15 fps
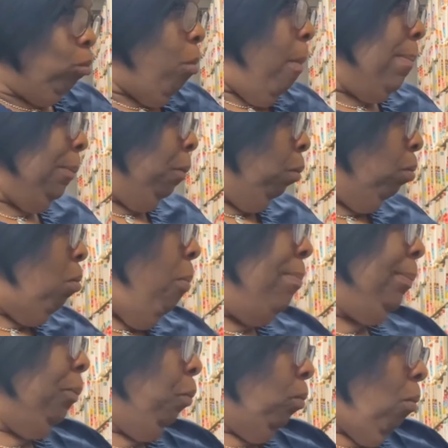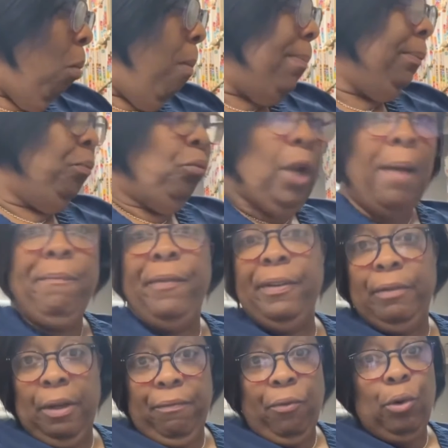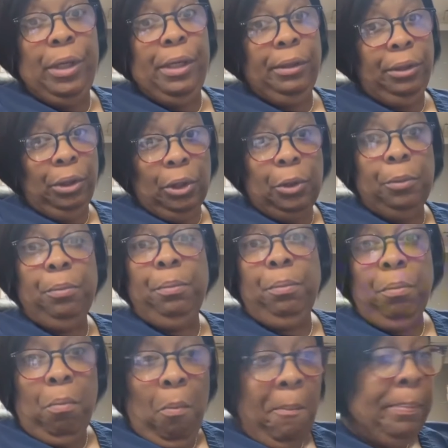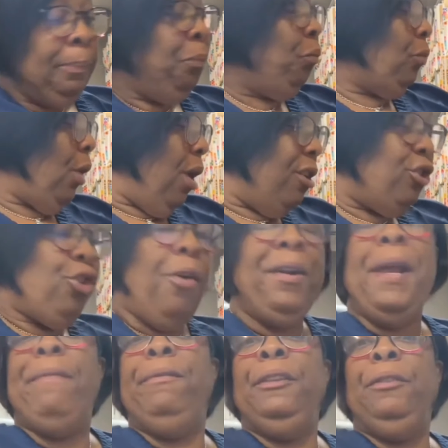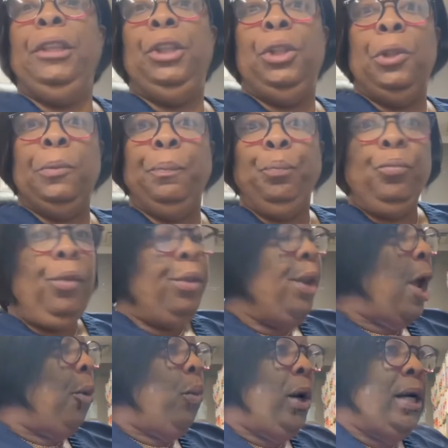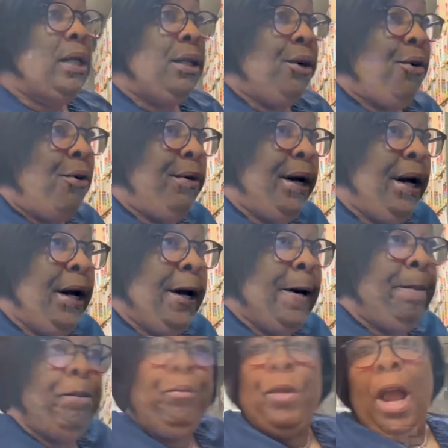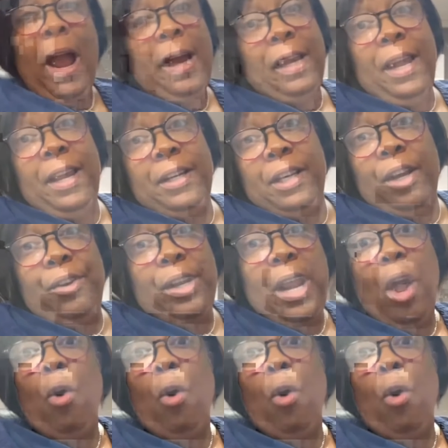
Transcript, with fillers: Mm-hmm. I'm fifty-four years old. I started at fifty-two. Now, when is it going to end? I can't tell you that.